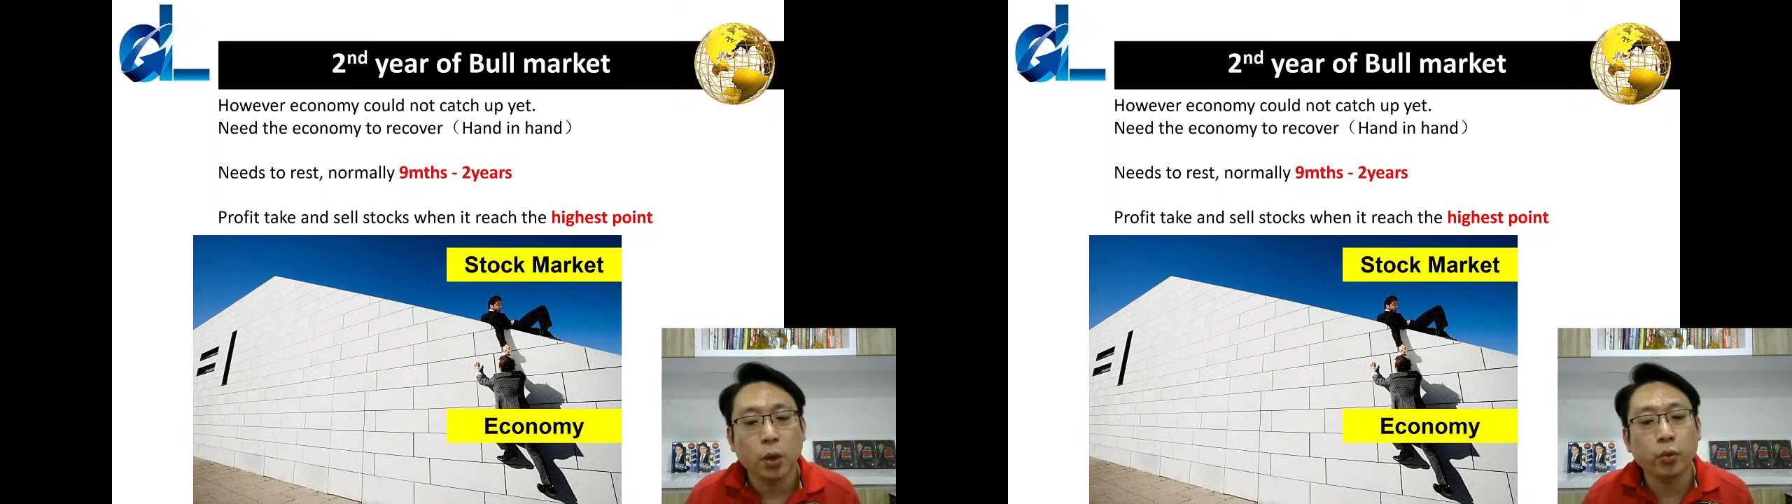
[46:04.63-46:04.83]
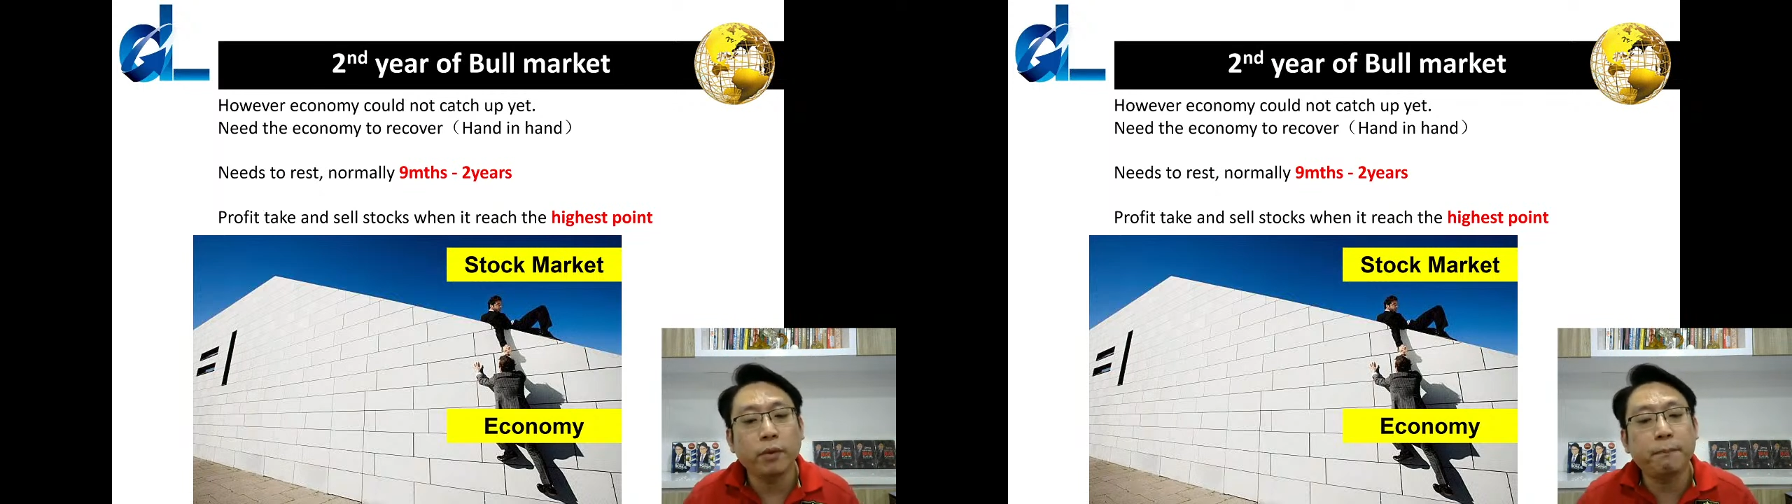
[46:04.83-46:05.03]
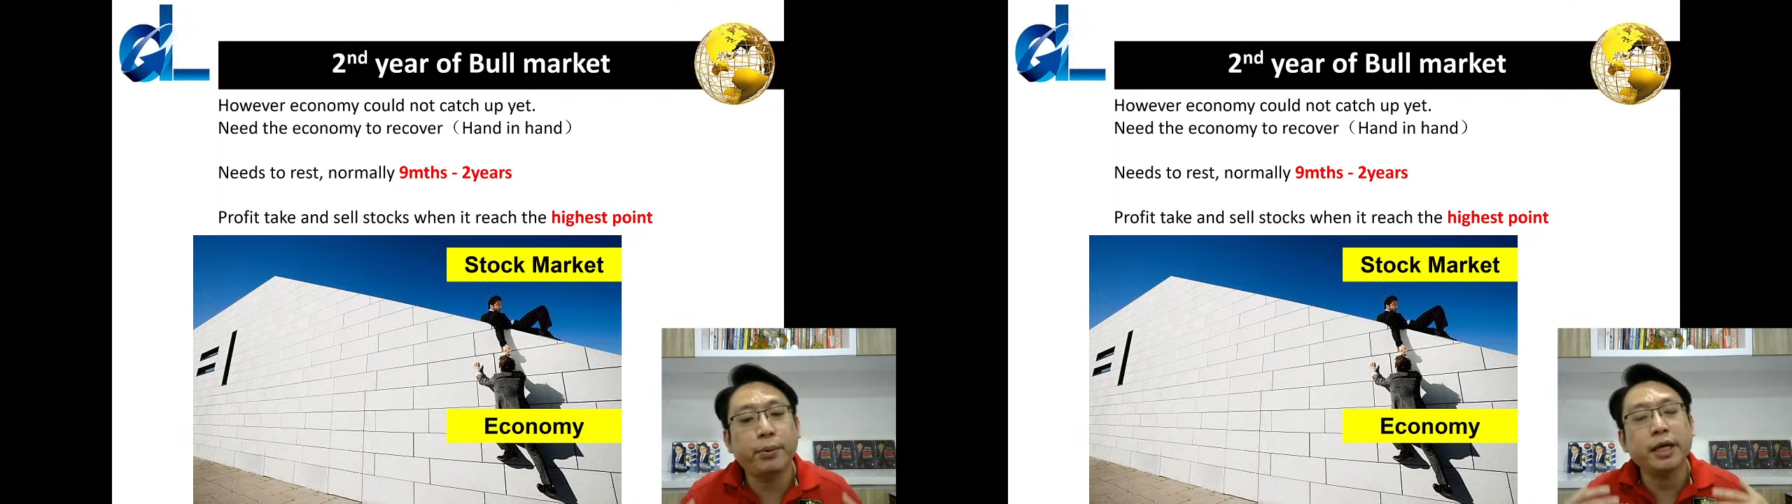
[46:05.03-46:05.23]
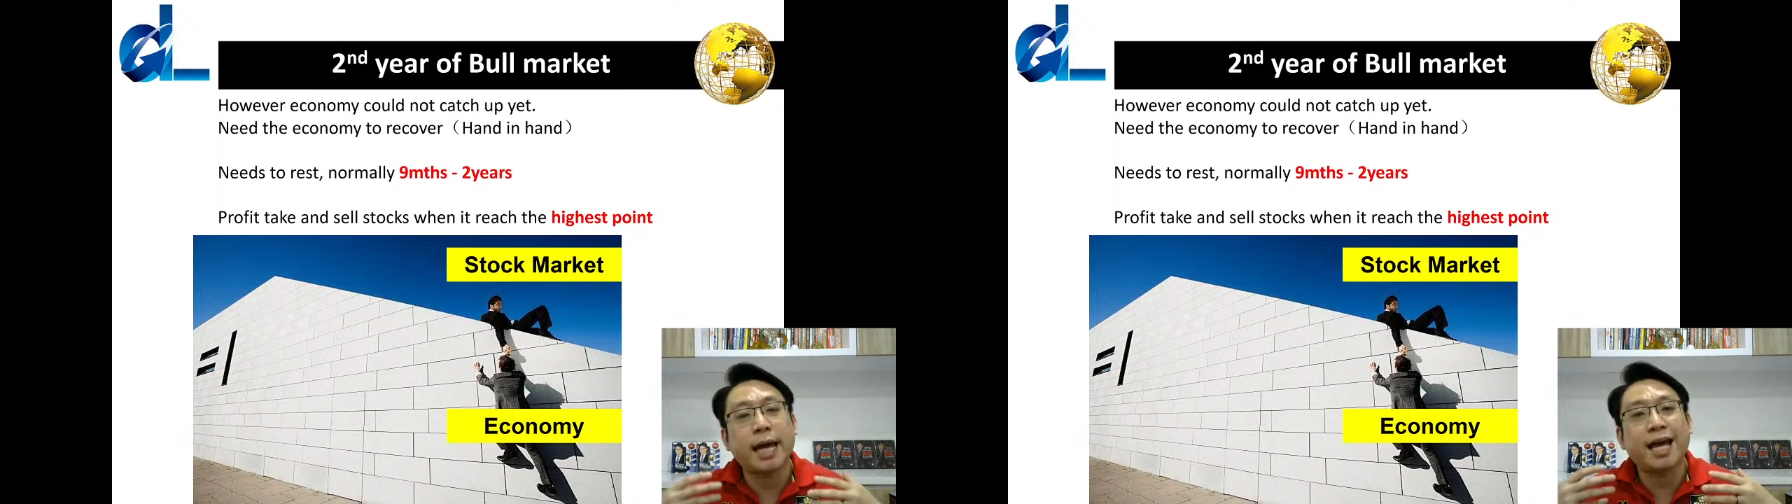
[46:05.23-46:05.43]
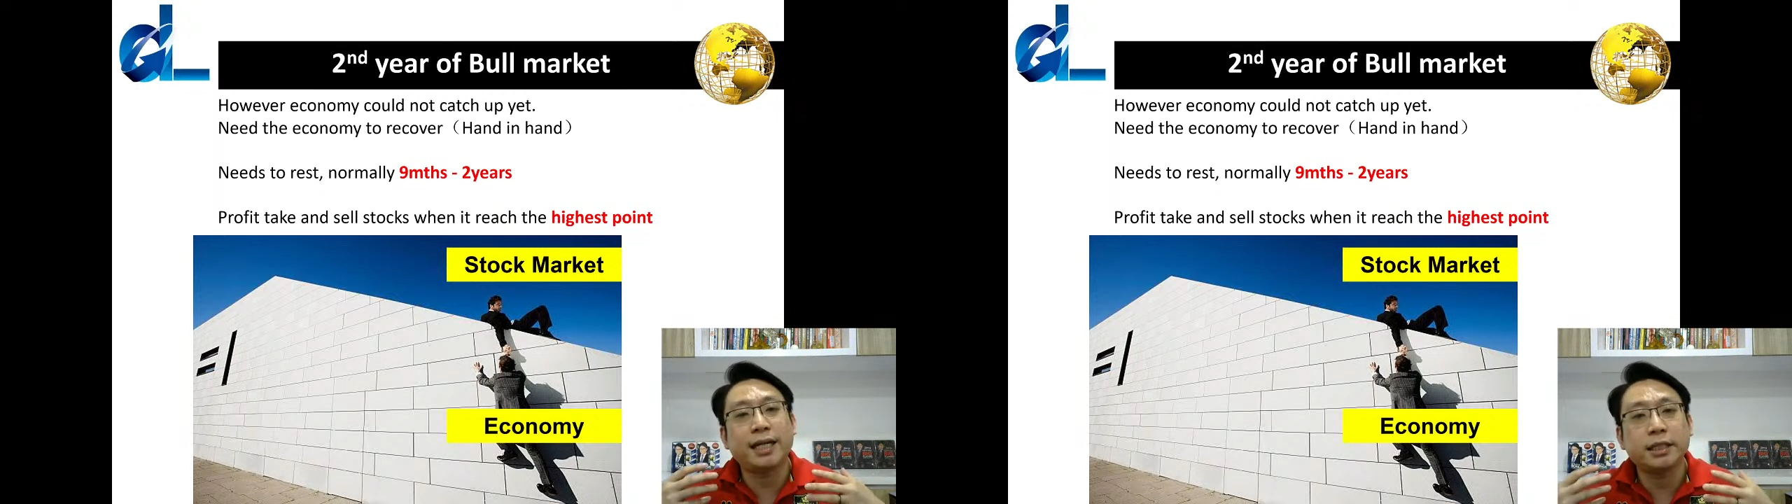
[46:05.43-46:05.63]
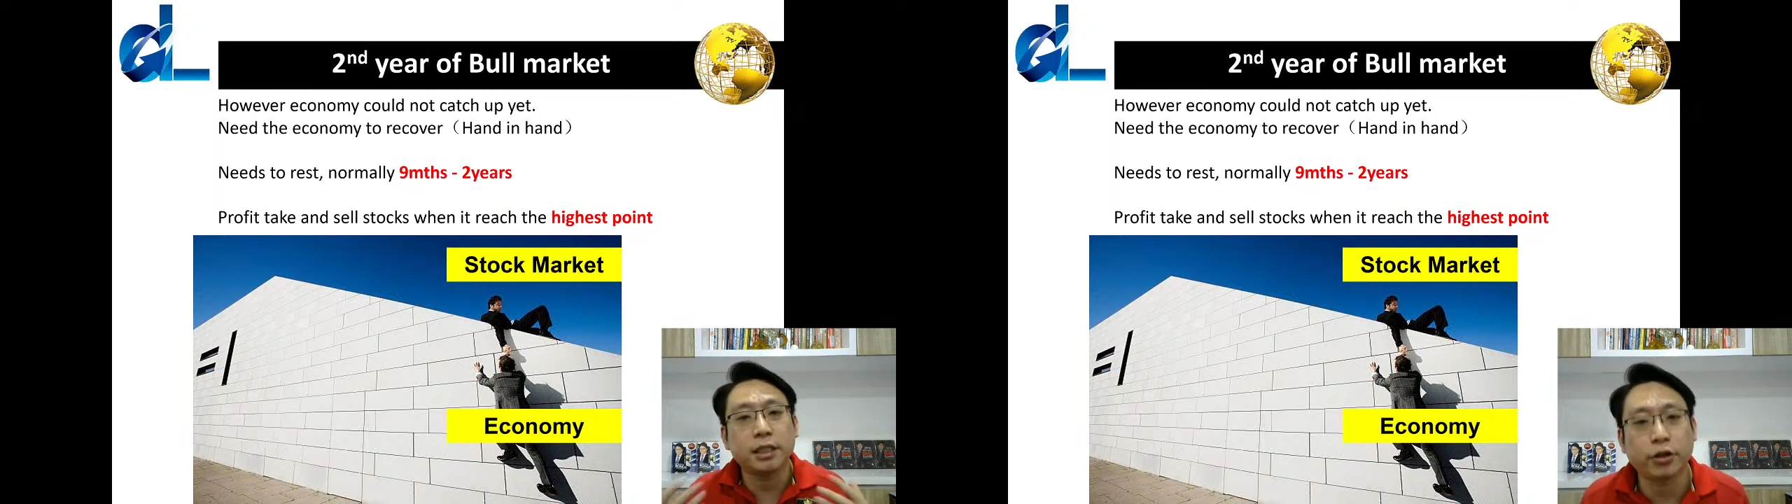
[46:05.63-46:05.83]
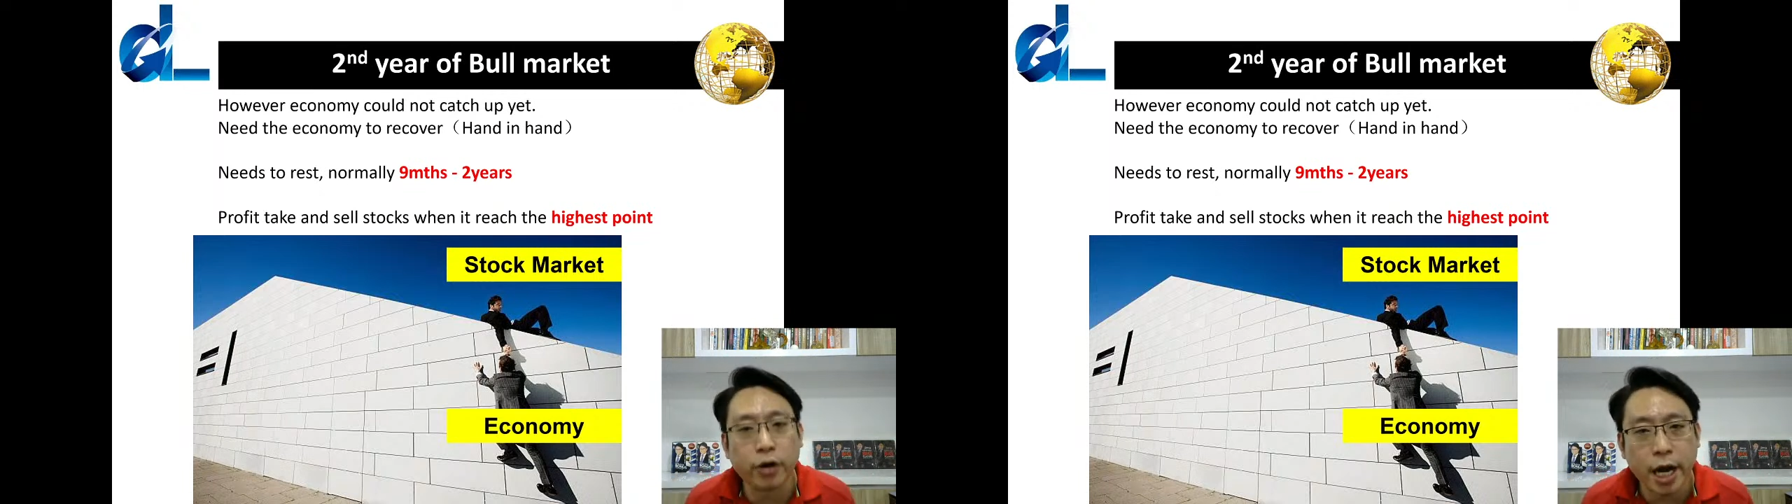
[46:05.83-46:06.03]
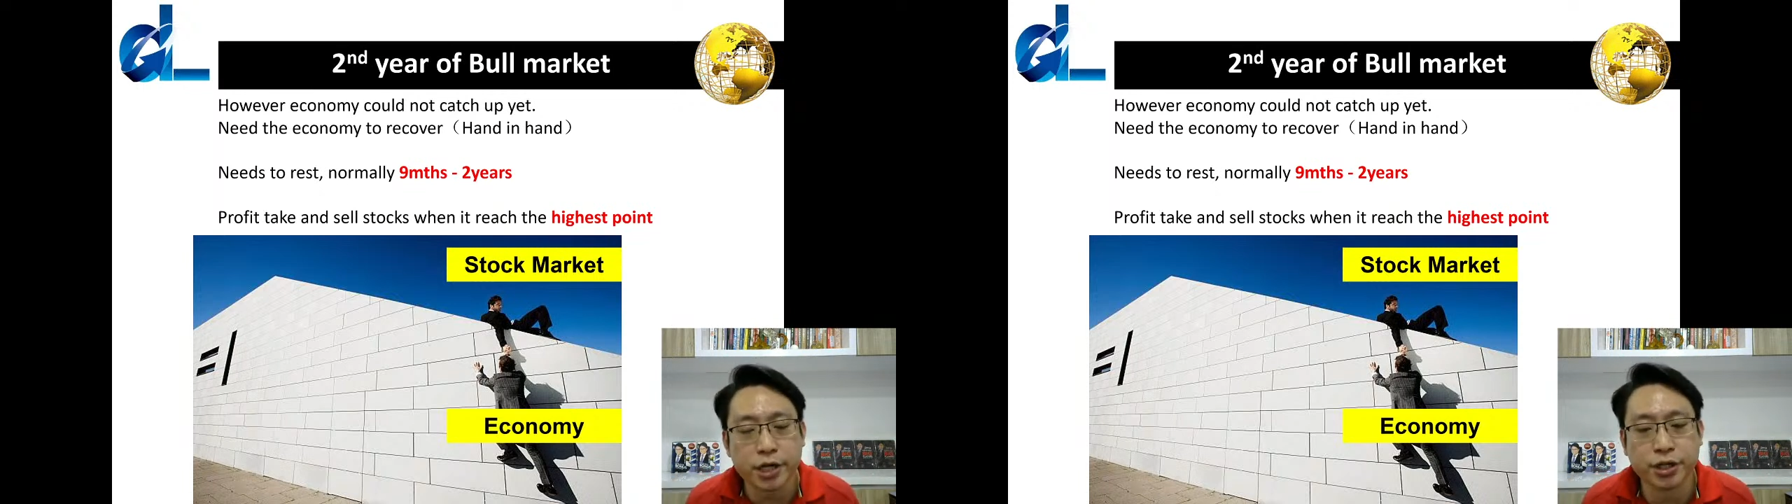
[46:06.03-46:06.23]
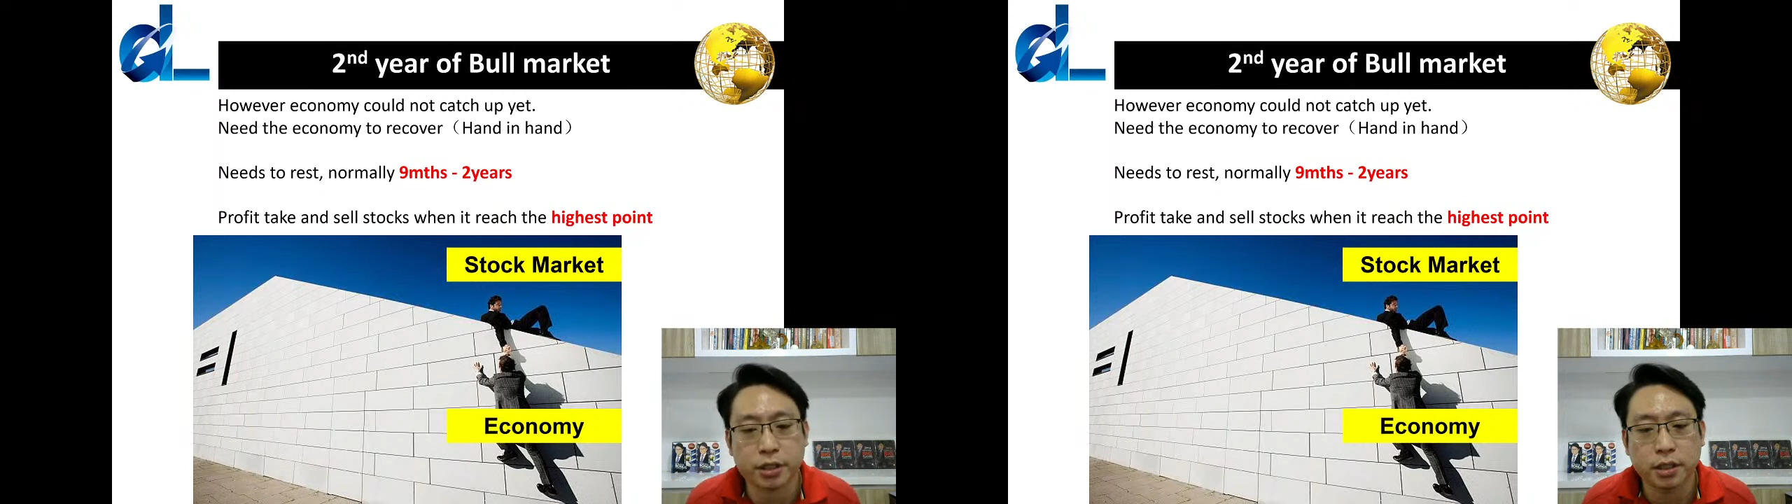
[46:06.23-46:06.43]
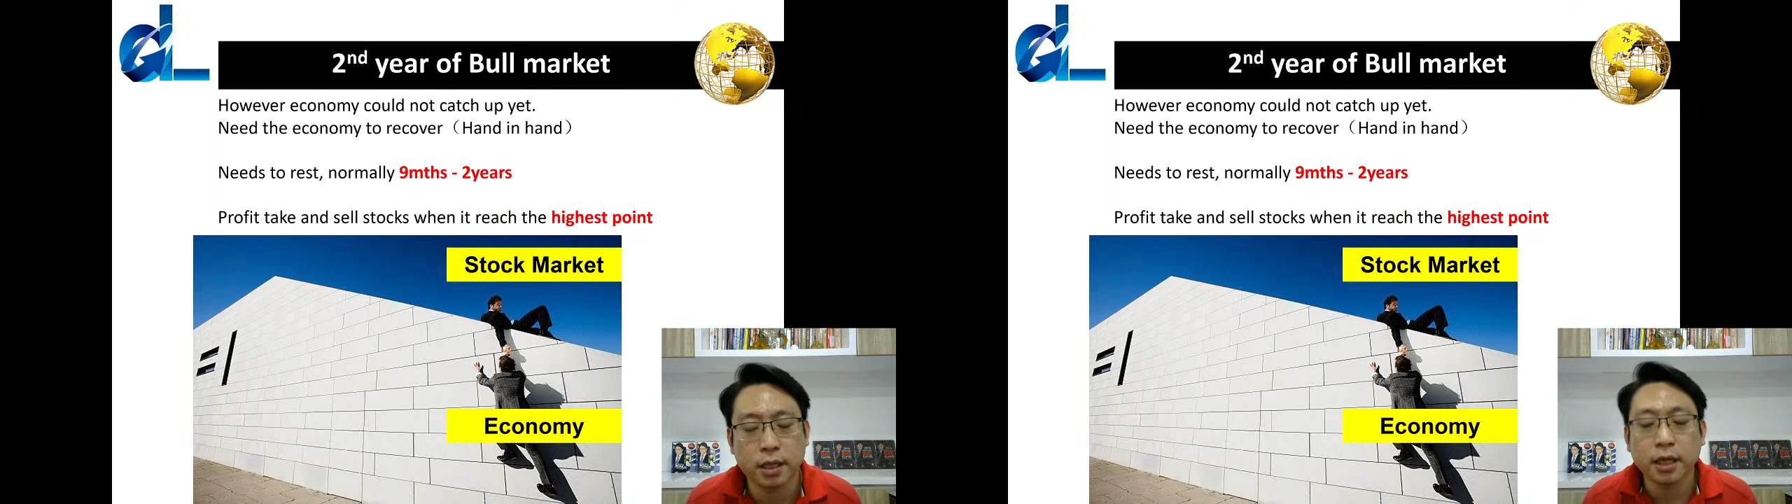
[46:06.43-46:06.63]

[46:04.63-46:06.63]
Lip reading: will bring another crash.